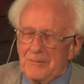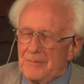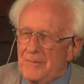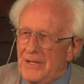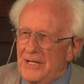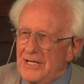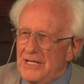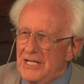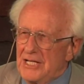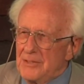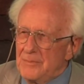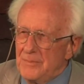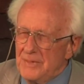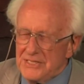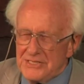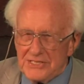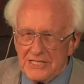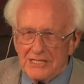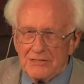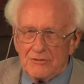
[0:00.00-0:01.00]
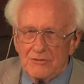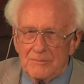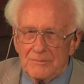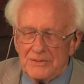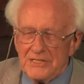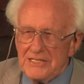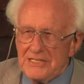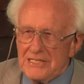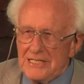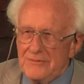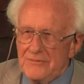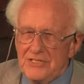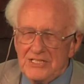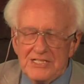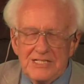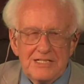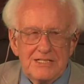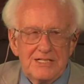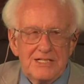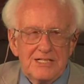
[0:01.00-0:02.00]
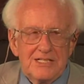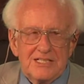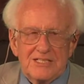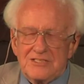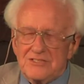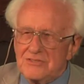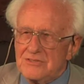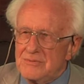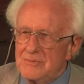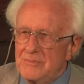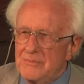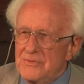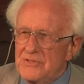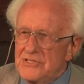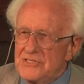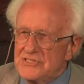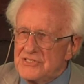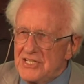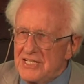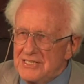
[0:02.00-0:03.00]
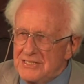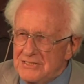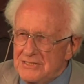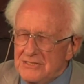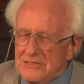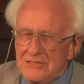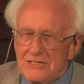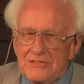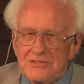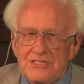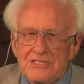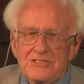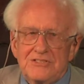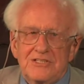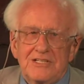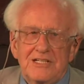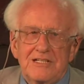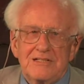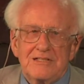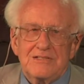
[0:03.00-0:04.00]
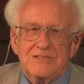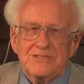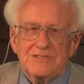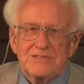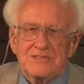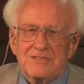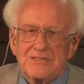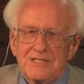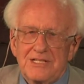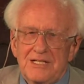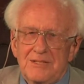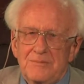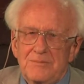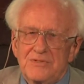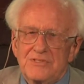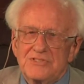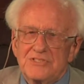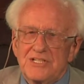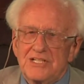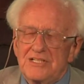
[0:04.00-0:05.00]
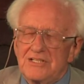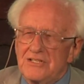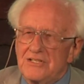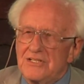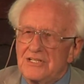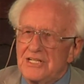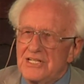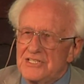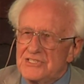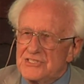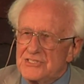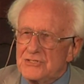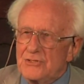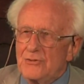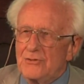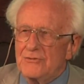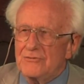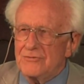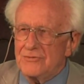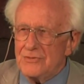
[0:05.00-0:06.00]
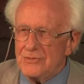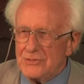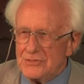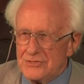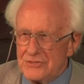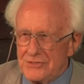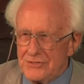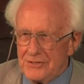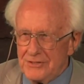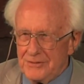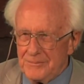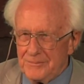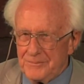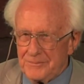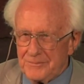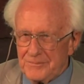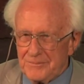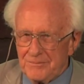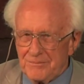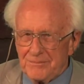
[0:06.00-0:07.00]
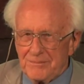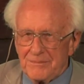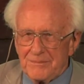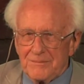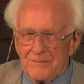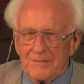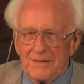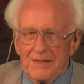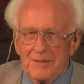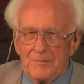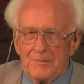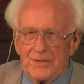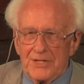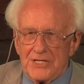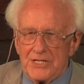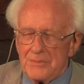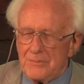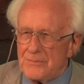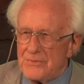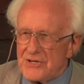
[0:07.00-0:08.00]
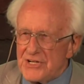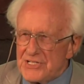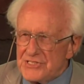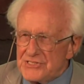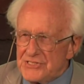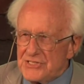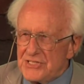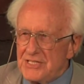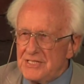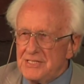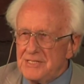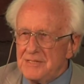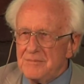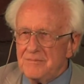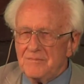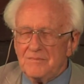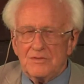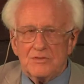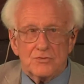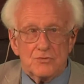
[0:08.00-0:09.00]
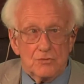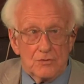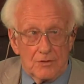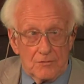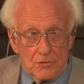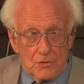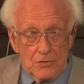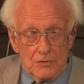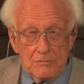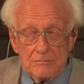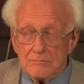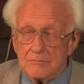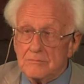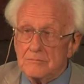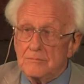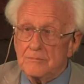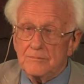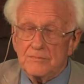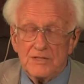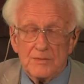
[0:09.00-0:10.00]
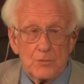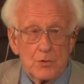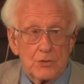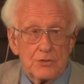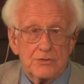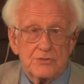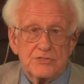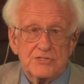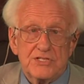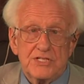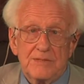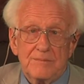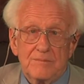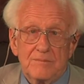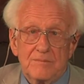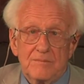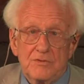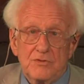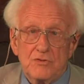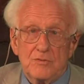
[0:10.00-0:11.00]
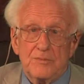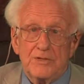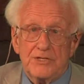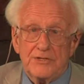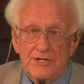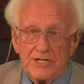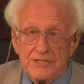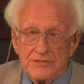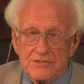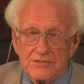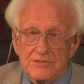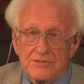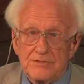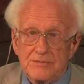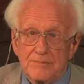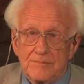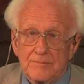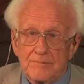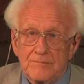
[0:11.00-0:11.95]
By admitting completely we did it, presenting the details, and presenting its conversion. By embracing rule of law, democracy, human rights.